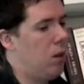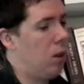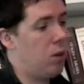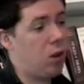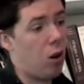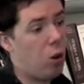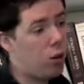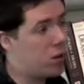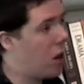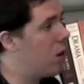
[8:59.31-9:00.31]
there was a
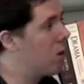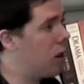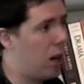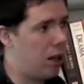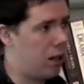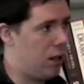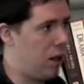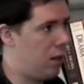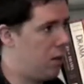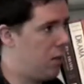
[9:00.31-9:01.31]
whole soundtrack to
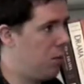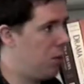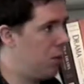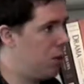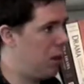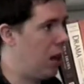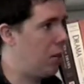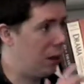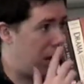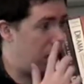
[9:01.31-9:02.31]
that
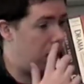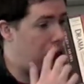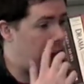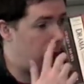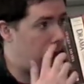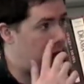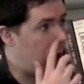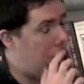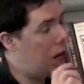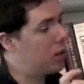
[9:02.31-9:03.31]
play in the way I wrote it,
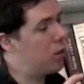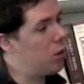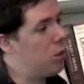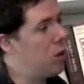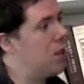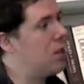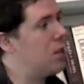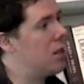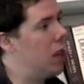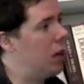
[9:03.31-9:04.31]
and certain
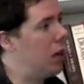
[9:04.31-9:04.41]
pieces that I